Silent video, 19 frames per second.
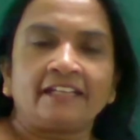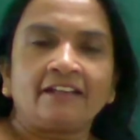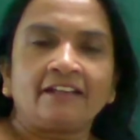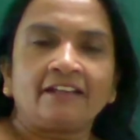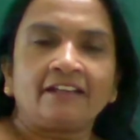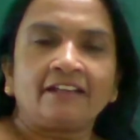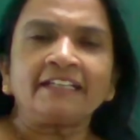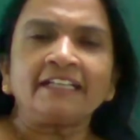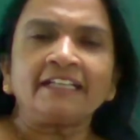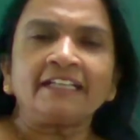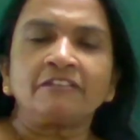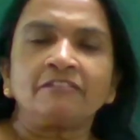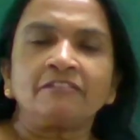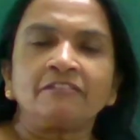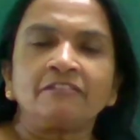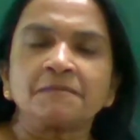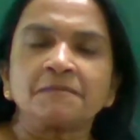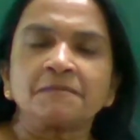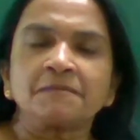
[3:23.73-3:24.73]
What are the
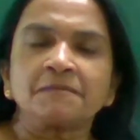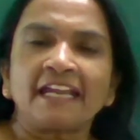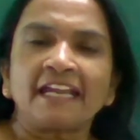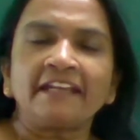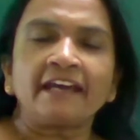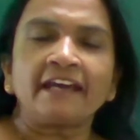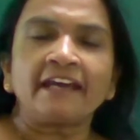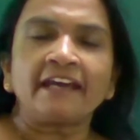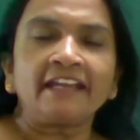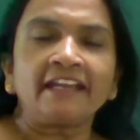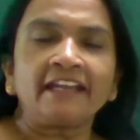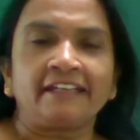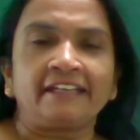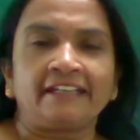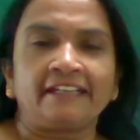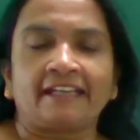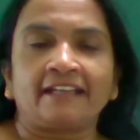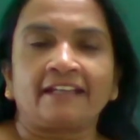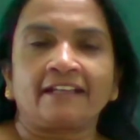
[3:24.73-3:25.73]
verbs we add
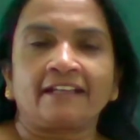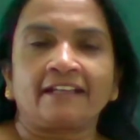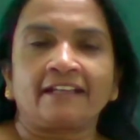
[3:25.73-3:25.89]
id?